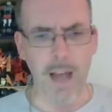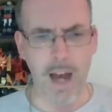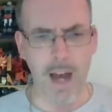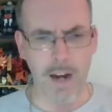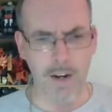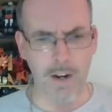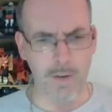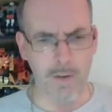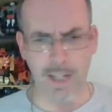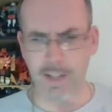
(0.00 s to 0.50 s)
I
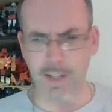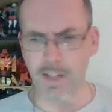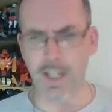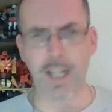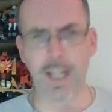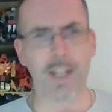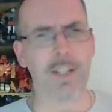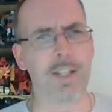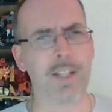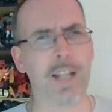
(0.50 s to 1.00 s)
don't know. That's
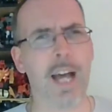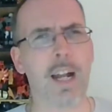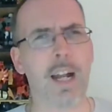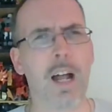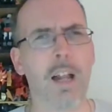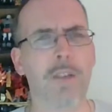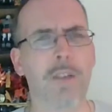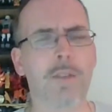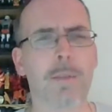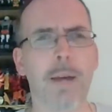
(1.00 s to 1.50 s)
6. Is that
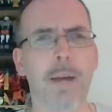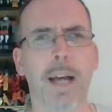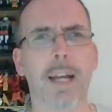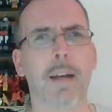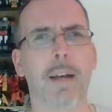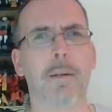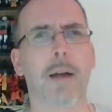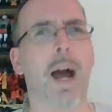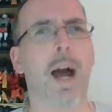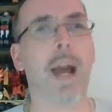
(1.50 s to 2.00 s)
all of them? I
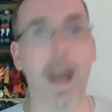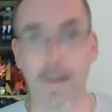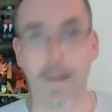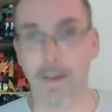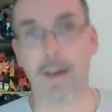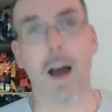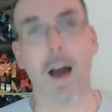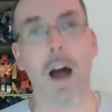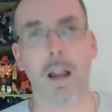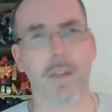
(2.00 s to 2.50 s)
can't remember. I have
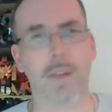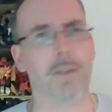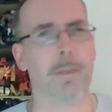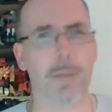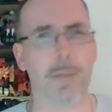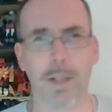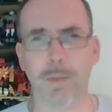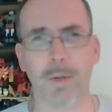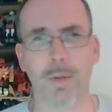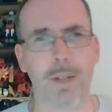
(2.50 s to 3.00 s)
all of
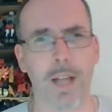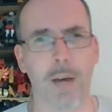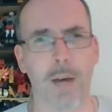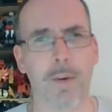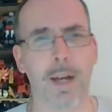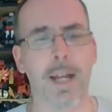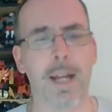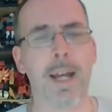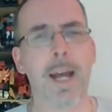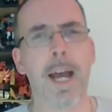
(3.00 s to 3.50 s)
them. Let's put it that
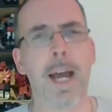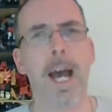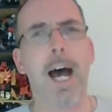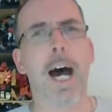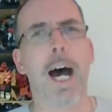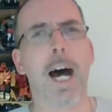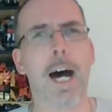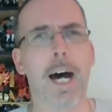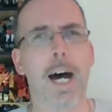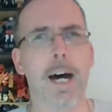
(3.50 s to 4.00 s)

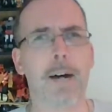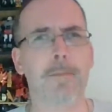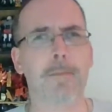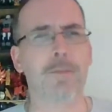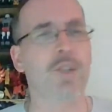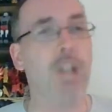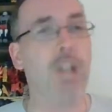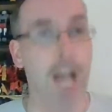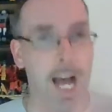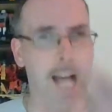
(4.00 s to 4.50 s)
way.
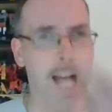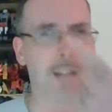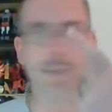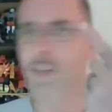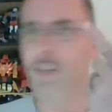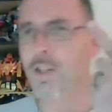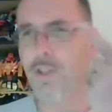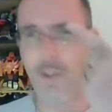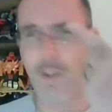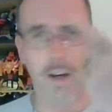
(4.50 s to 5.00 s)
Jazz.
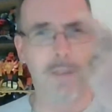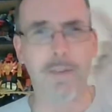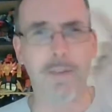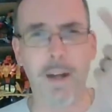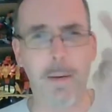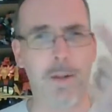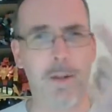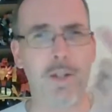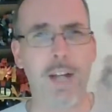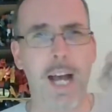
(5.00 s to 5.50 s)
Sorry, I
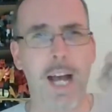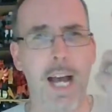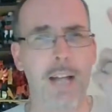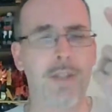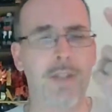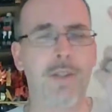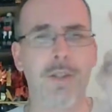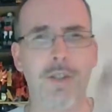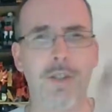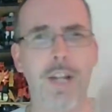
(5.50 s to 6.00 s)
forgot about
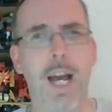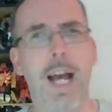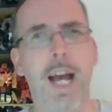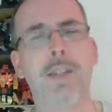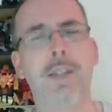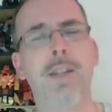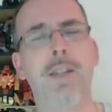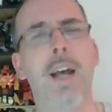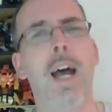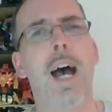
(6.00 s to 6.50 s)

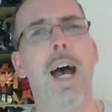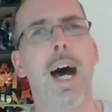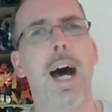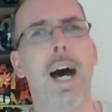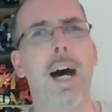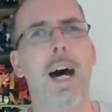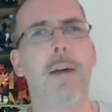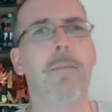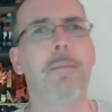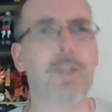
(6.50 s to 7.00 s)
Jazz.
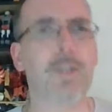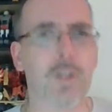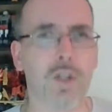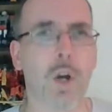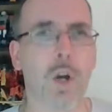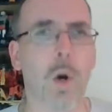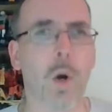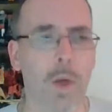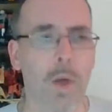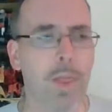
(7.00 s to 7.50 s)

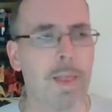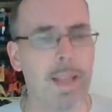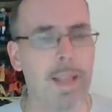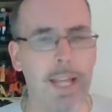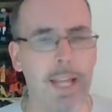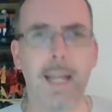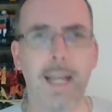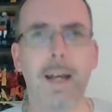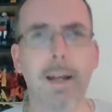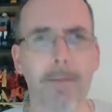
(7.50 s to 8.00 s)
So
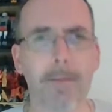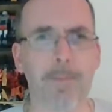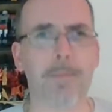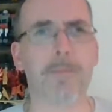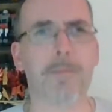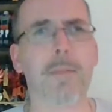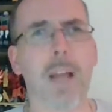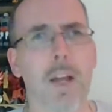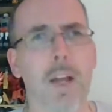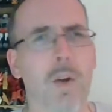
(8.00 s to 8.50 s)
like,
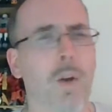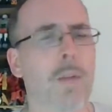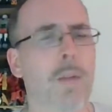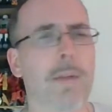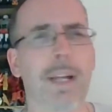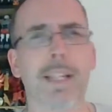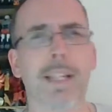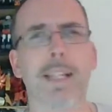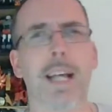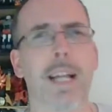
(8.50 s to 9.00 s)
it only
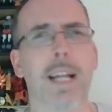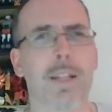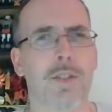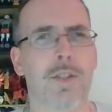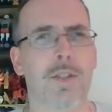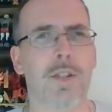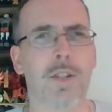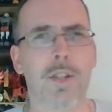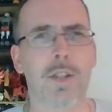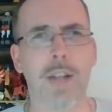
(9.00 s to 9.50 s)
makes
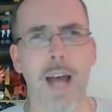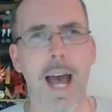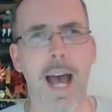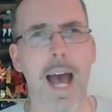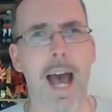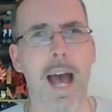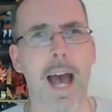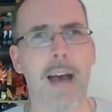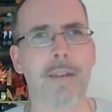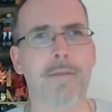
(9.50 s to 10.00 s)
sense to
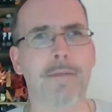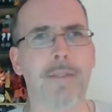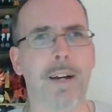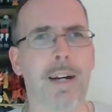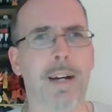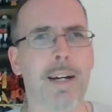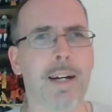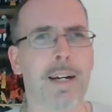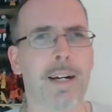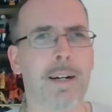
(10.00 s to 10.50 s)
have
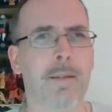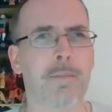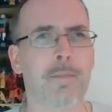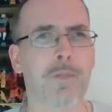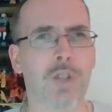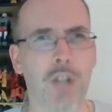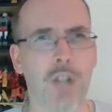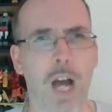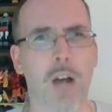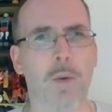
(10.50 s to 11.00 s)

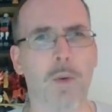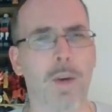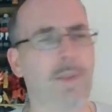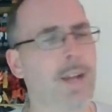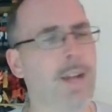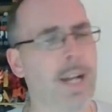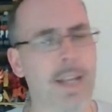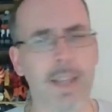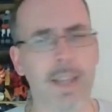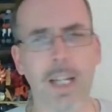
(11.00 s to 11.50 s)
Shockwave,
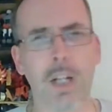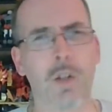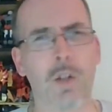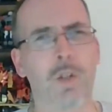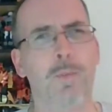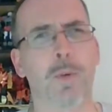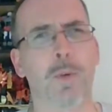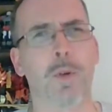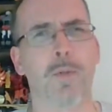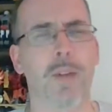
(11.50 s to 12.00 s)
and I think he
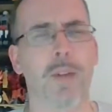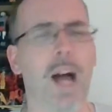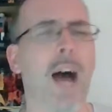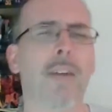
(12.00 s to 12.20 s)
looks beautiful.